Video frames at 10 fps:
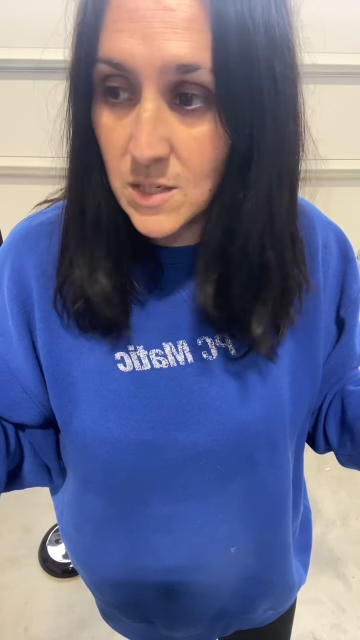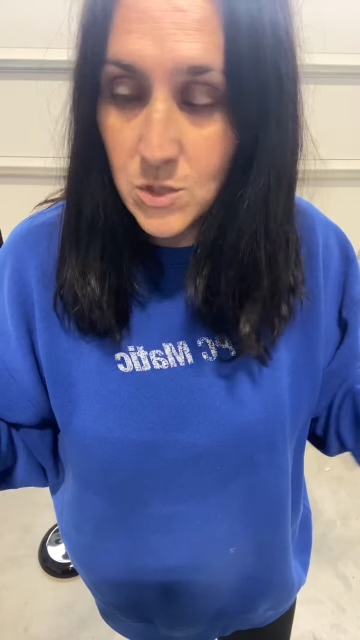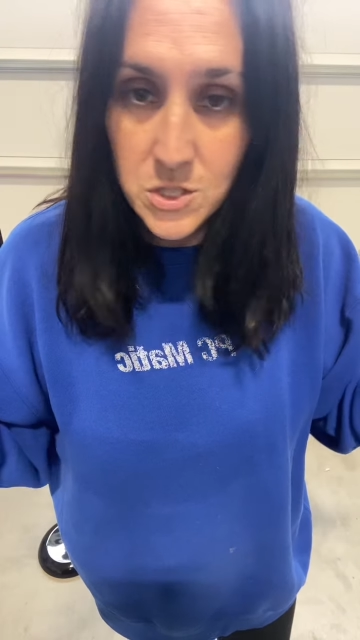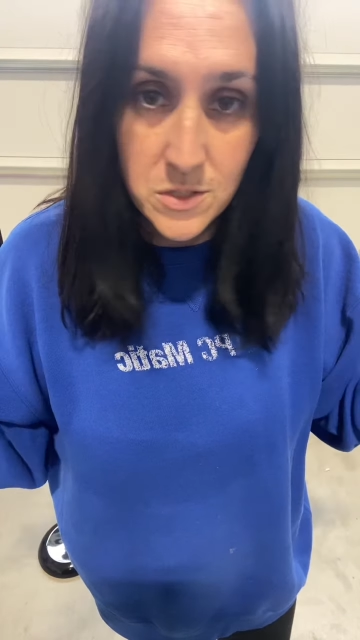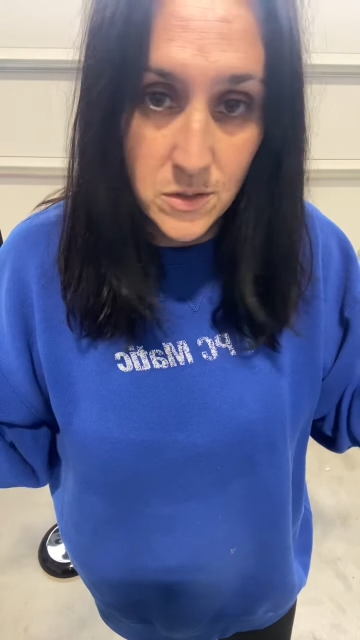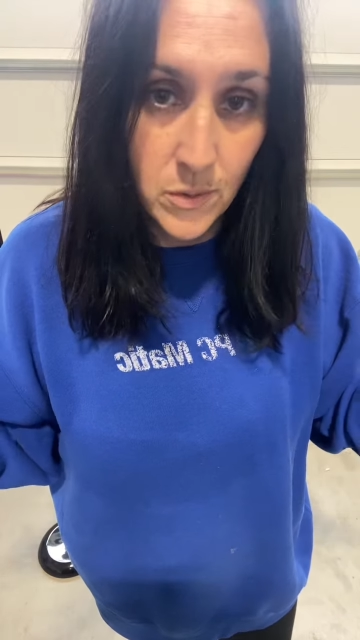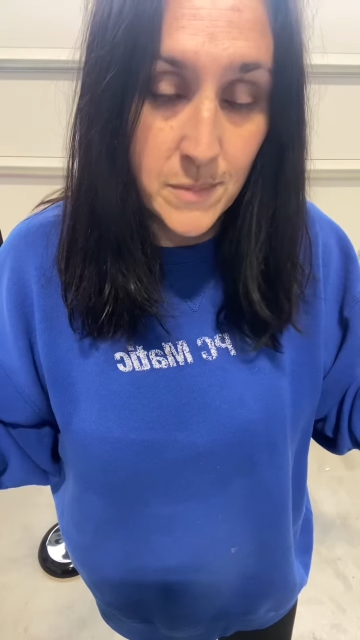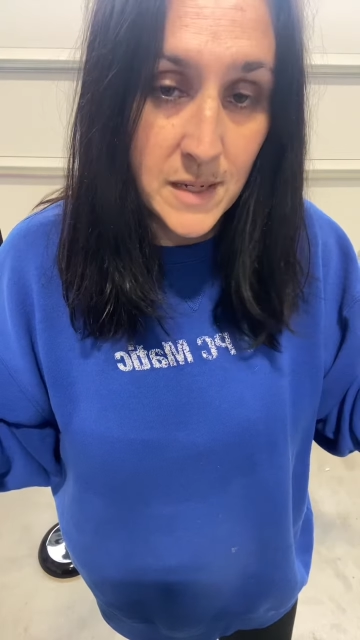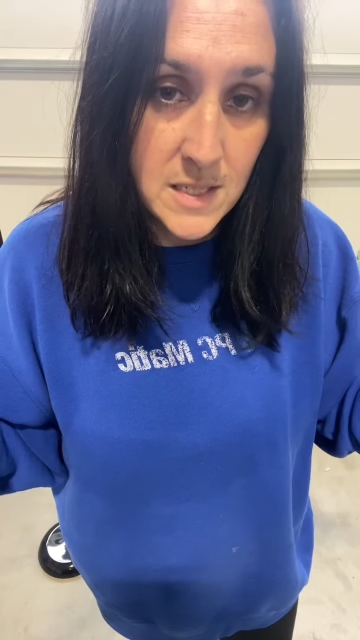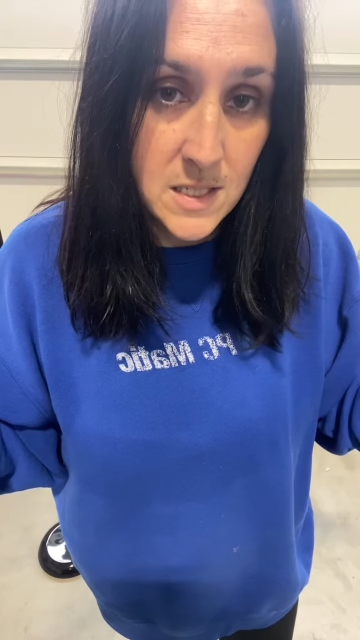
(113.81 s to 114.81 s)
which is 3
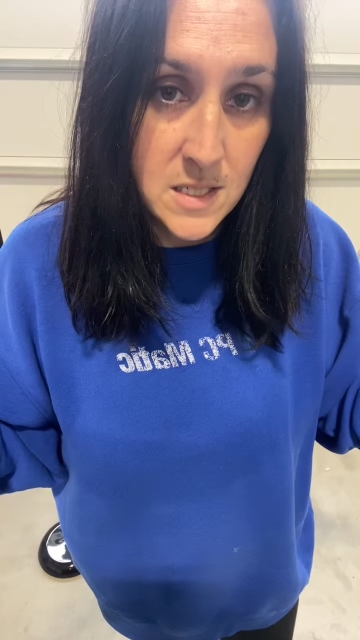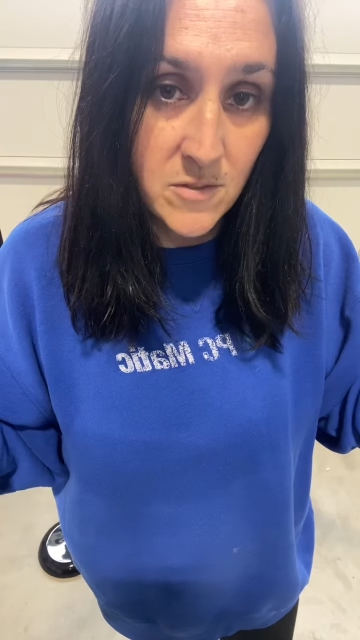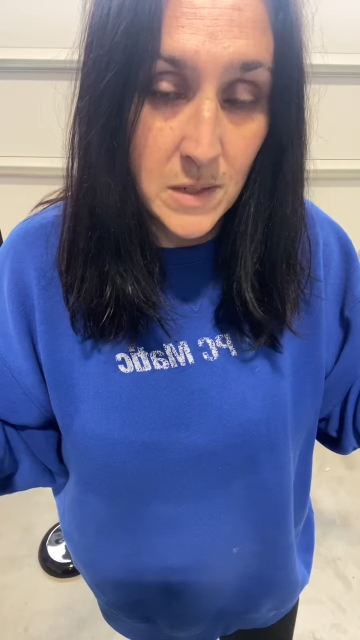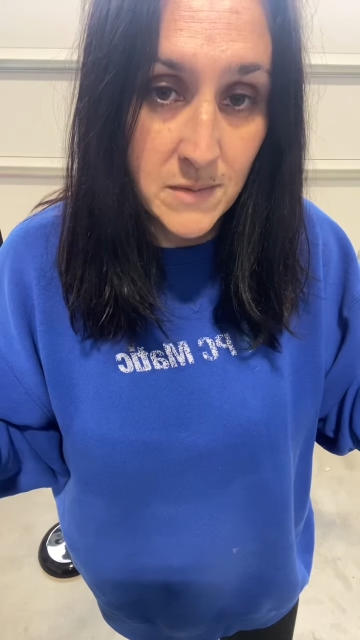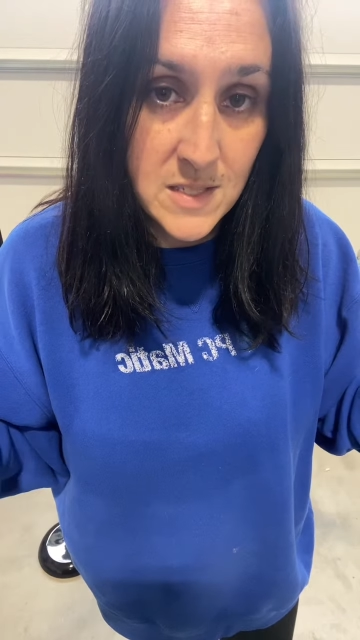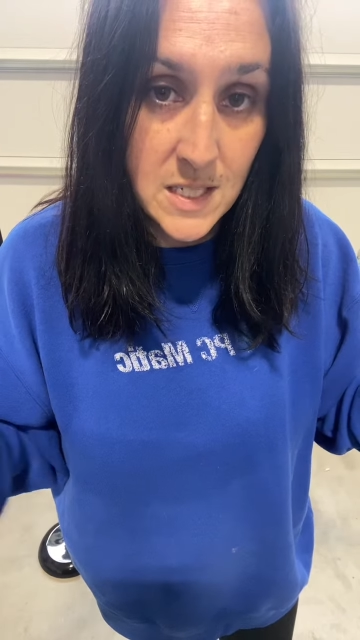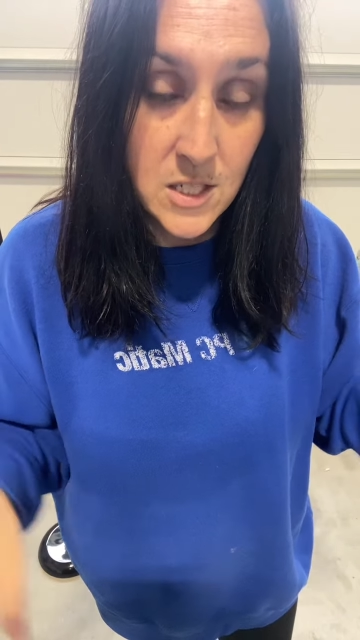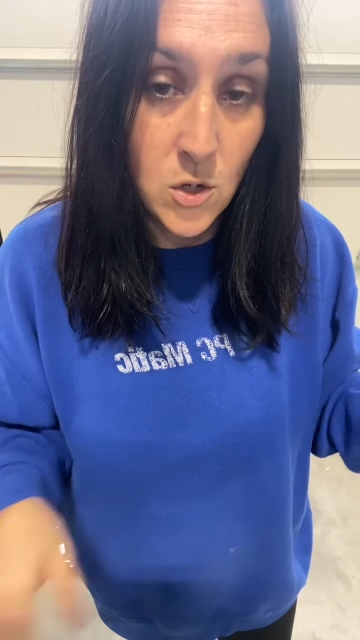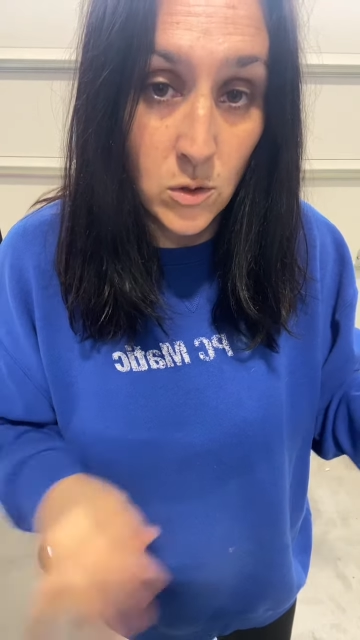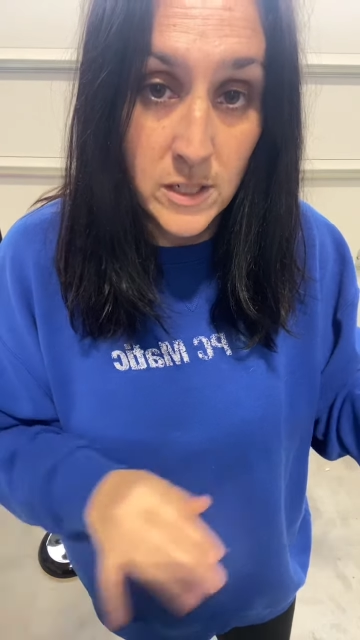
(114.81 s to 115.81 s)
pieces of PVC
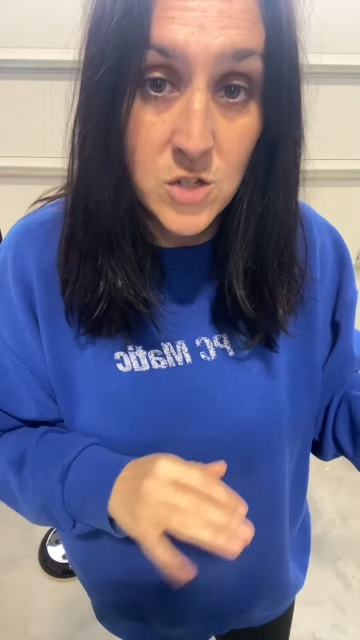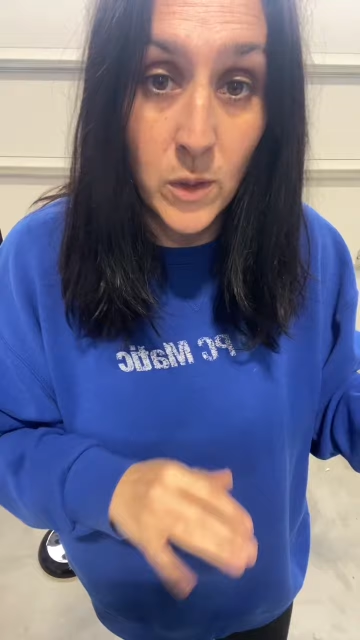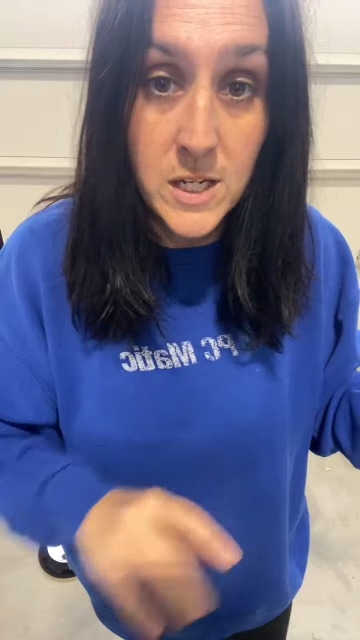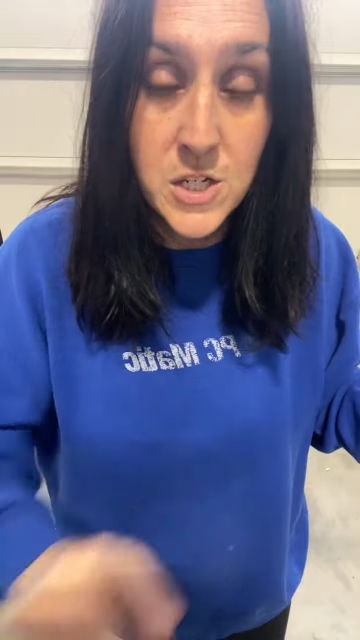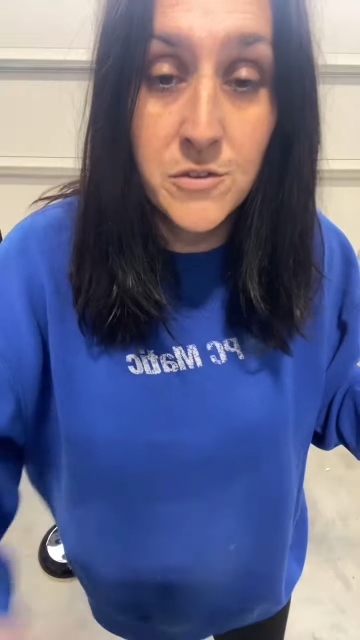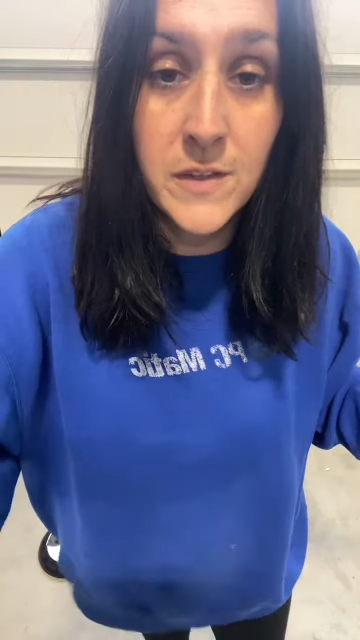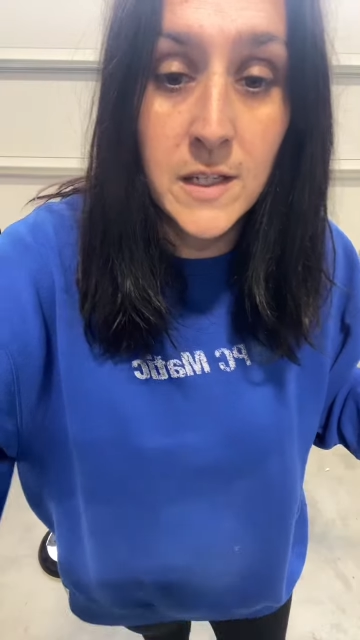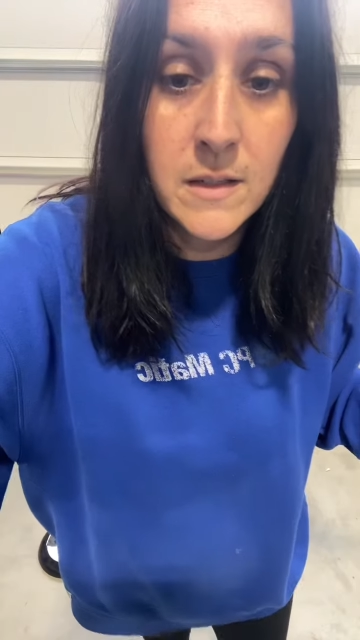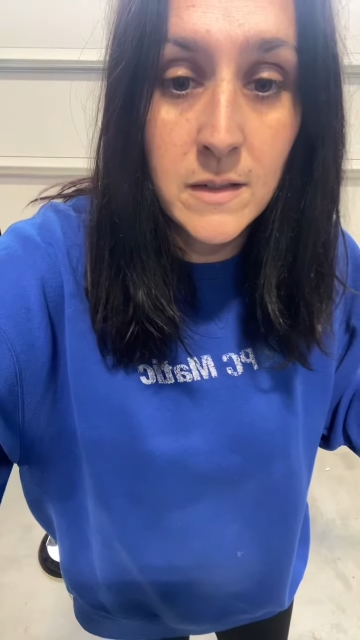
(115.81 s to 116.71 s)
totaling 22 feet.